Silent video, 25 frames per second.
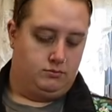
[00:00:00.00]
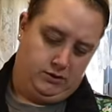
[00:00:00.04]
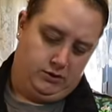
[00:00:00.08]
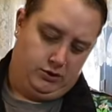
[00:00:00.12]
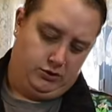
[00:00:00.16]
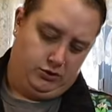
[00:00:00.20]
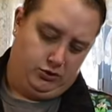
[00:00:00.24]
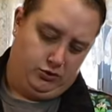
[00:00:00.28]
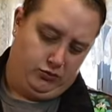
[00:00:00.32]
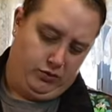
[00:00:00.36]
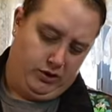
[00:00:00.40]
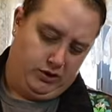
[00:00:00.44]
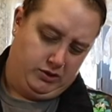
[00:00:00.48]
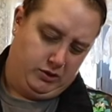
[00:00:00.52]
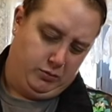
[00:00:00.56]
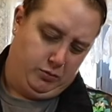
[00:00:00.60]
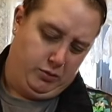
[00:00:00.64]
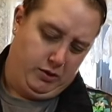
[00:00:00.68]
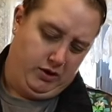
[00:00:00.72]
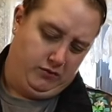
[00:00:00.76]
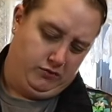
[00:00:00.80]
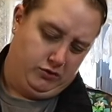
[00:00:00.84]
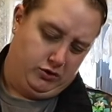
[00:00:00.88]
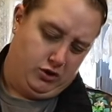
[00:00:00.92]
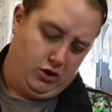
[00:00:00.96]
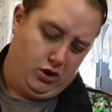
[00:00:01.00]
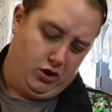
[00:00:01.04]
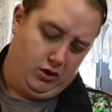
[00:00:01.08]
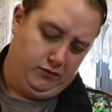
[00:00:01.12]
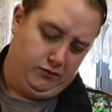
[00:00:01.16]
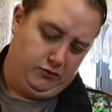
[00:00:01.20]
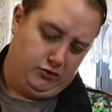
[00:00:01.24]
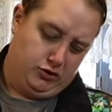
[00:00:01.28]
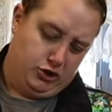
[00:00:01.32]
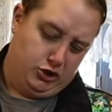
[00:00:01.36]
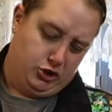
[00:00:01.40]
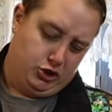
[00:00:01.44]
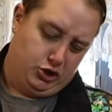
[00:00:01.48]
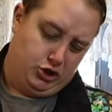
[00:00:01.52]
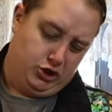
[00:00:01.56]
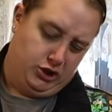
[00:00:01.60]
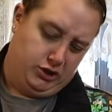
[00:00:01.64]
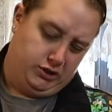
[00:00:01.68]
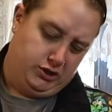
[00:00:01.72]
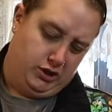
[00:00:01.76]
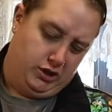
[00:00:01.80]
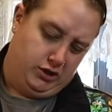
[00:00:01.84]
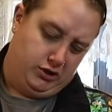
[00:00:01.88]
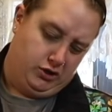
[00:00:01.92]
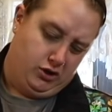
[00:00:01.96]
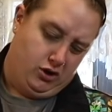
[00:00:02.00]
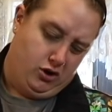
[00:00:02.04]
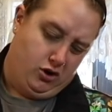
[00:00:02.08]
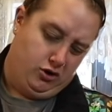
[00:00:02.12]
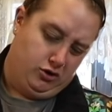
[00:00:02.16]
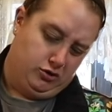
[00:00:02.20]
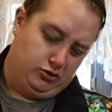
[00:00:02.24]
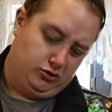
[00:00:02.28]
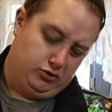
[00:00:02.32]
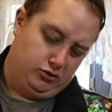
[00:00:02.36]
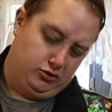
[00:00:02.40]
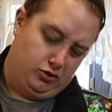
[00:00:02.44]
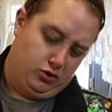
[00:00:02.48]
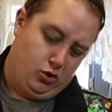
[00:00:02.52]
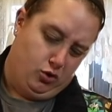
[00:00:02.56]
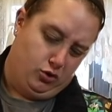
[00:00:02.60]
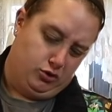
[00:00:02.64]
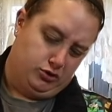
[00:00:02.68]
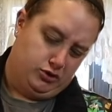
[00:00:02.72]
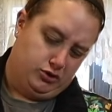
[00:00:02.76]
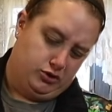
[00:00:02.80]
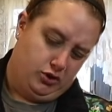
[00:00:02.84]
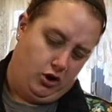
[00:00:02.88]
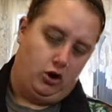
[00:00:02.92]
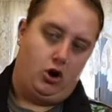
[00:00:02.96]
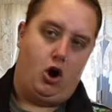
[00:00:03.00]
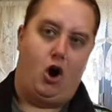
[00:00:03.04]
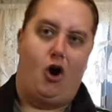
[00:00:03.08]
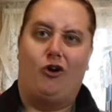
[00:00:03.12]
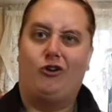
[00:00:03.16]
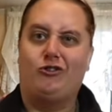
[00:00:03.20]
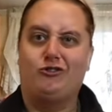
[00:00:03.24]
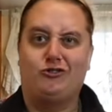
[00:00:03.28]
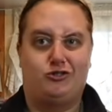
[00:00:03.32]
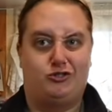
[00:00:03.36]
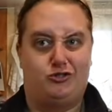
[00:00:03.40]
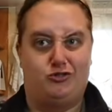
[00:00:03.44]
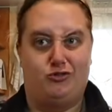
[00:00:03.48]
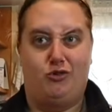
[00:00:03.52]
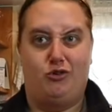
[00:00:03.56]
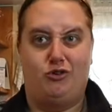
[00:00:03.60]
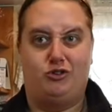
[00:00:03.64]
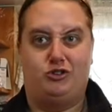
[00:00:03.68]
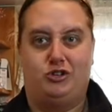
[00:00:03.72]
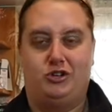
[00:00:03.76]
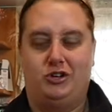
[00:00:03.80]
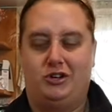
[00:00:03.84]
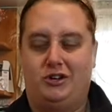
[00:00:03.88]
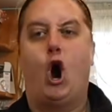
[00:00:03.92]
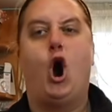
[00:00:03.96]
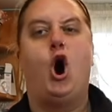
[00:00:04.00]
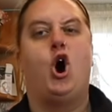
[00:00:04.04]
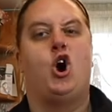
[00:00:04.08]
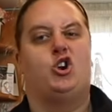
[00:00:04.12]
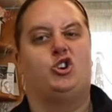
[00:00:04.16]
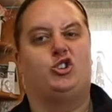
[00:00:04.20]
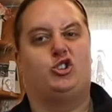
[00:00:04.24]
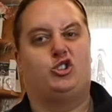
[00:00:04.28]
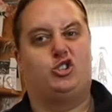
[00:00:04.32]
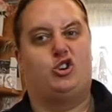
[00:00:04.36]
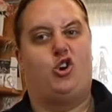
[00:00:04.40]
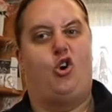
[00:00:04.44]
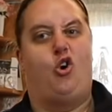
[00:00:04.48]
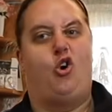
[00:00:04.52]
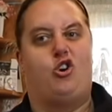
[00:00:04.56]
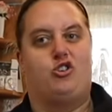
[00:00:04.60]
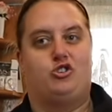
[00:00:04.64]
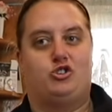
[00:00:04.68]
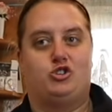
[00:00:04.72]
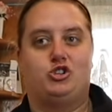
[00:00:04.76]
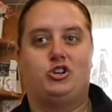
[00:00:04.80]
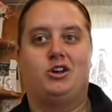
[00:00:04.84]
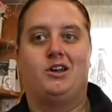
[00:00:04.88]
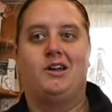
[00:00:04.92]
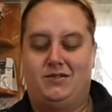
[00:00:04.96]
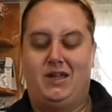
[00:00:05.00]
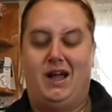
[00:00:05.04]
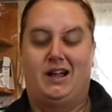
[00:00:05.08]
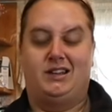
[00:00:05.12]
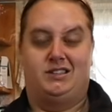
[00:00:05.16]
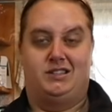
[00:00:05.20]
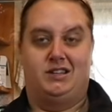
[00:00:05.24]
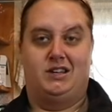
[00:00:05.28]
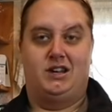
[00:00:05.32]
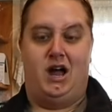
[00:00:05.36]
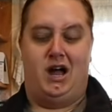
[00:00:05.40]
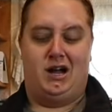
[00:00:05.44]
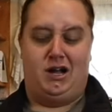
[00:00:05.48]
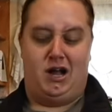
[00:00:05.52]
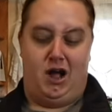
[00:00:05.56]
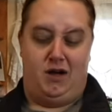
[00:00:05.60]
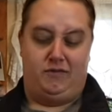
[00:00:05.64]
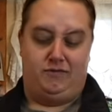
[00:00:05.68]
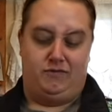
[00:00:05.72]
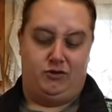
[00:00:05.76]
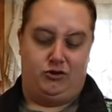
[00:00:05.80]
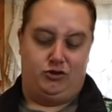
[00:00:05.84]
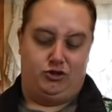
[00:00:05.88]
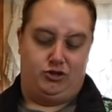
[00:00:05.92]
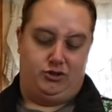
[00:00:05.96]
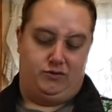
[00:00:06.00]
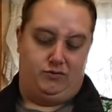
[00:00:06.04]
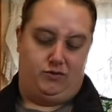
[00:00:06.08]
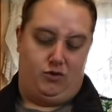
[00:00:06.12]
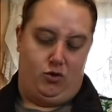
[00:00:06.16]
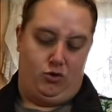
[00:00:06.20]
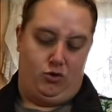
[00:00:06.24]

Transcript: does a recipe ever call for a shit ton of corn, corn, Cornstarch? starch? That's the knockoff version of